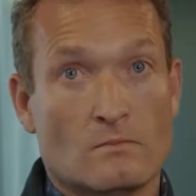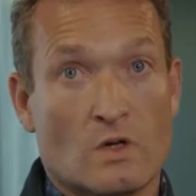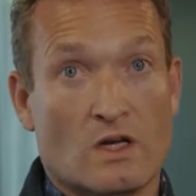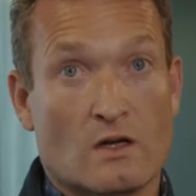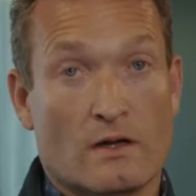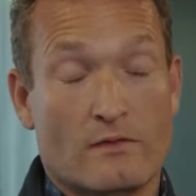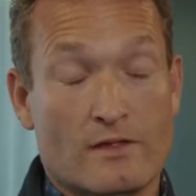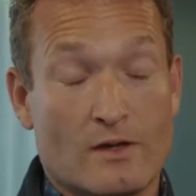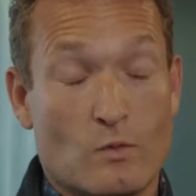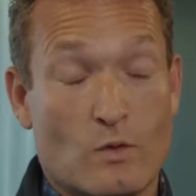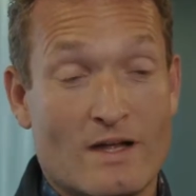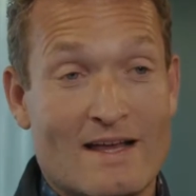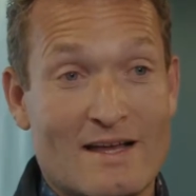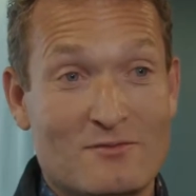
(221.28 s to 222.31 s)
I think
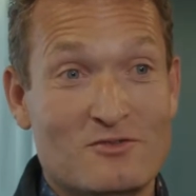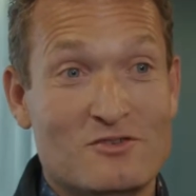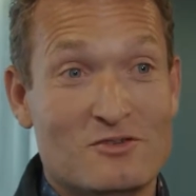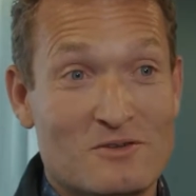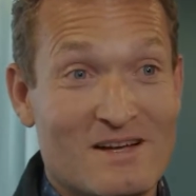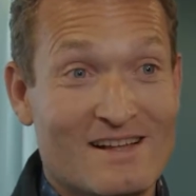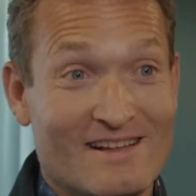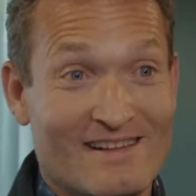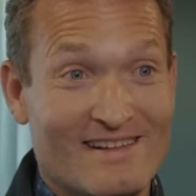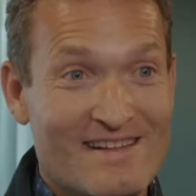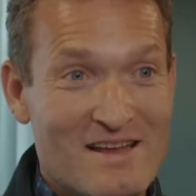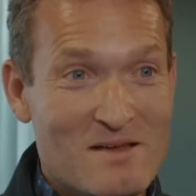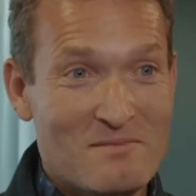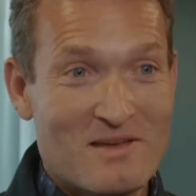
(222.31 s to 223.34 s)
we have to,
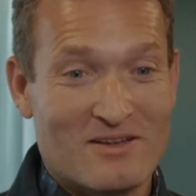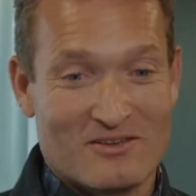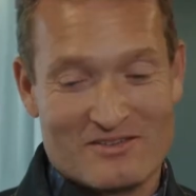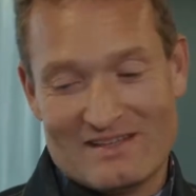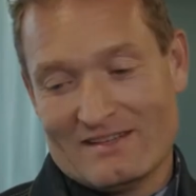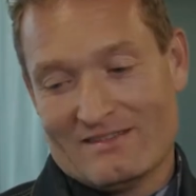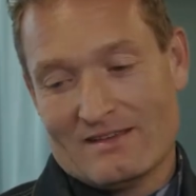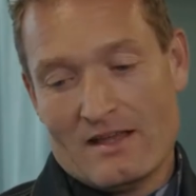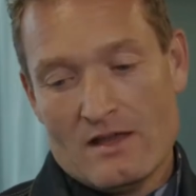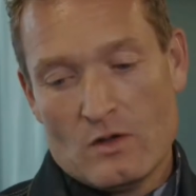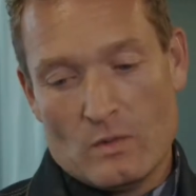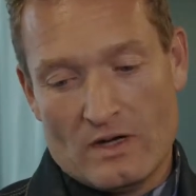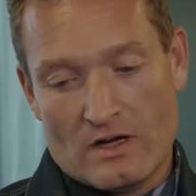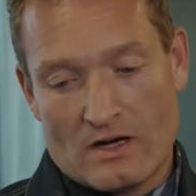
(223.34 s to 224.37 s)
because
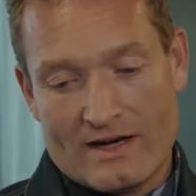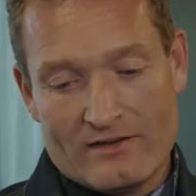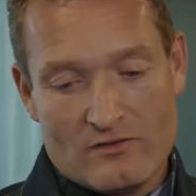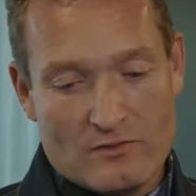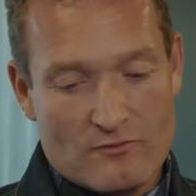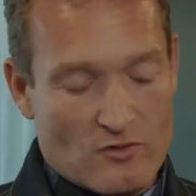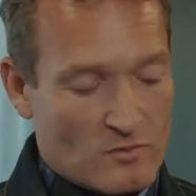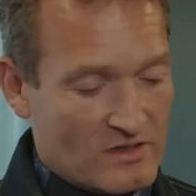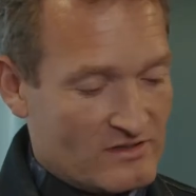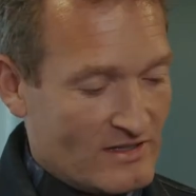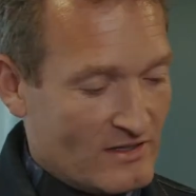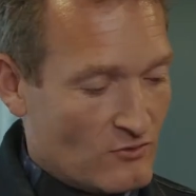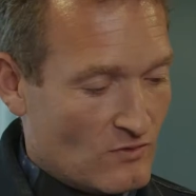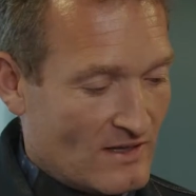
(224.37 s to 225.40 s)
we are entering from a
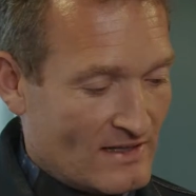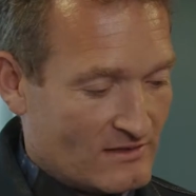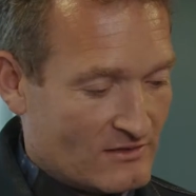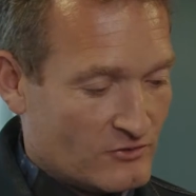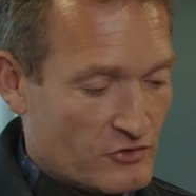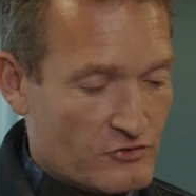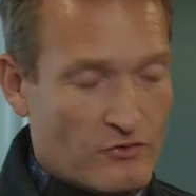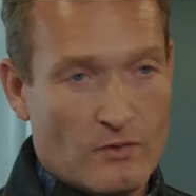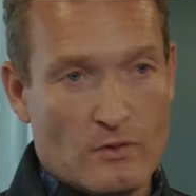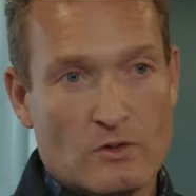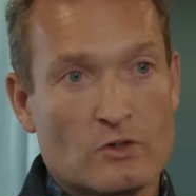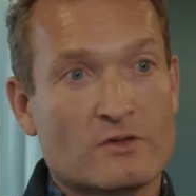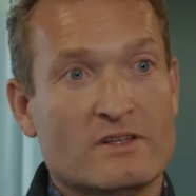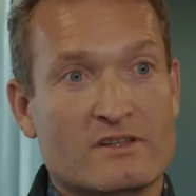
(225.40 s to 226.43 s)
centralized industrial
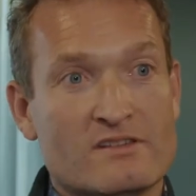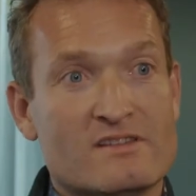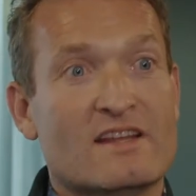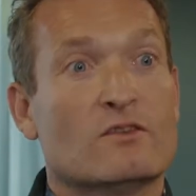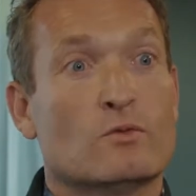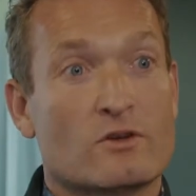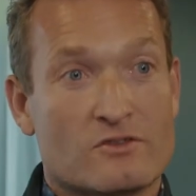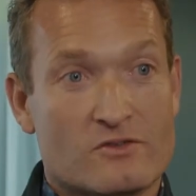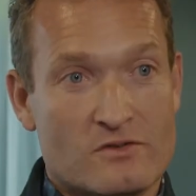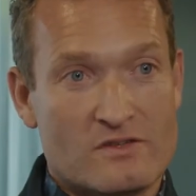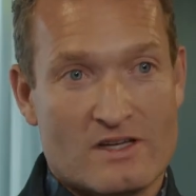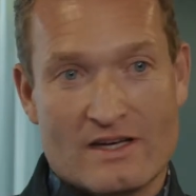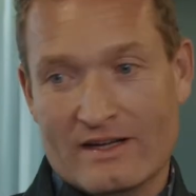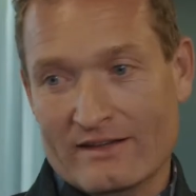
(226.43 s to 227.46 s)
world in this network
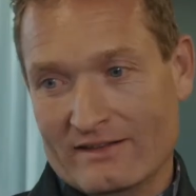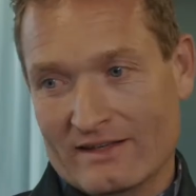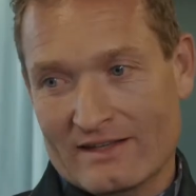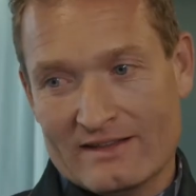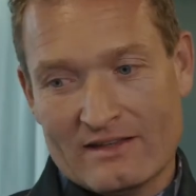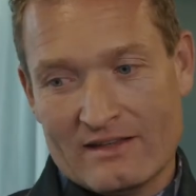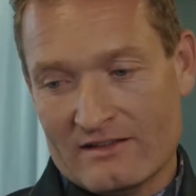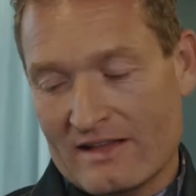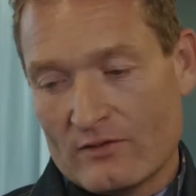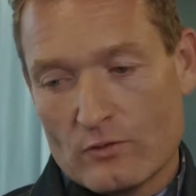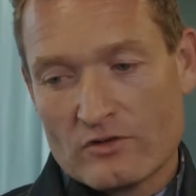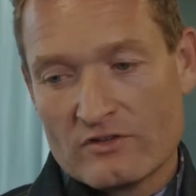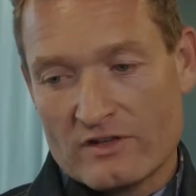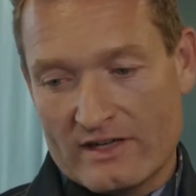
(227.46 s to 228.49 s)
society, and the
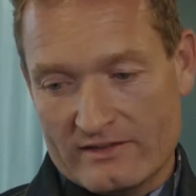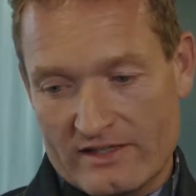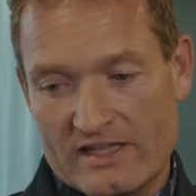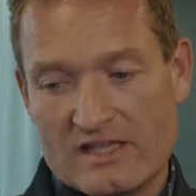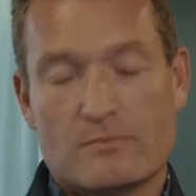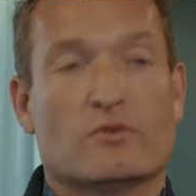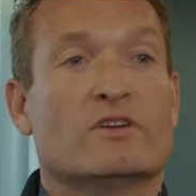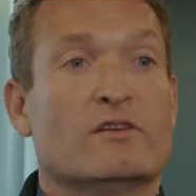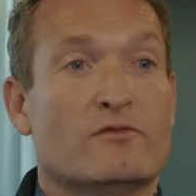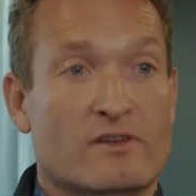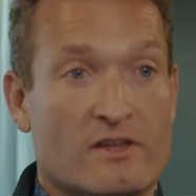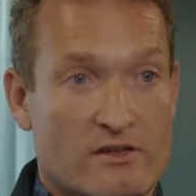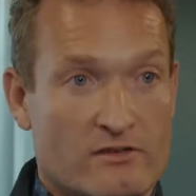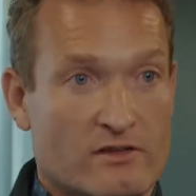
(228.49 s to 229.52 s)
network society is per
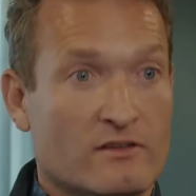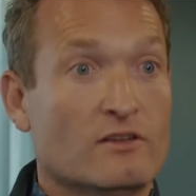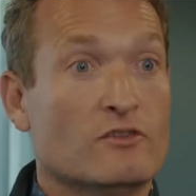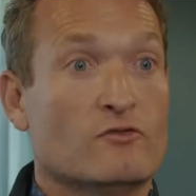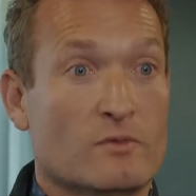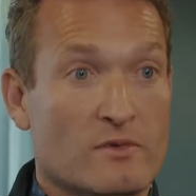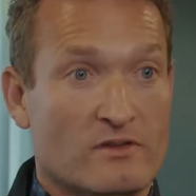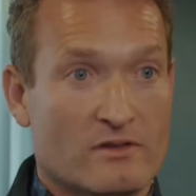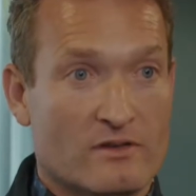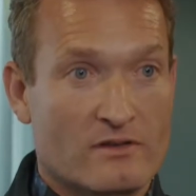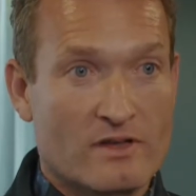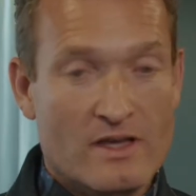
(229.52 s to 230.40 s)
definition distributed.